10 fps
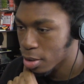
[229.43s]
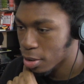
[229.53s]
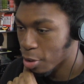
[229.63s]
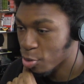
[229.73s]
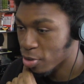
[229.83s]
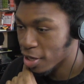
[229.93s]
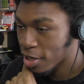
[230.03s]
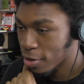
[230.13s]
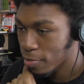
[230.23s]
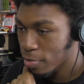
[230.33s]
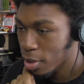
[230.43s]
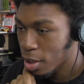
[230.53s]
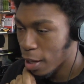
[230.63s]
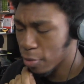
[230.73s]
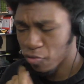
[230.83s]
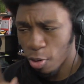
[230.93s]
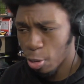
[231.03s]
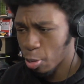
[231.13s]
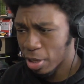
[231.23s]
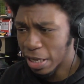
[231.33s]
Now he's gonna eat him? How strong are
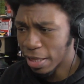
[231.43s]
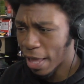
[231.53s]
we getting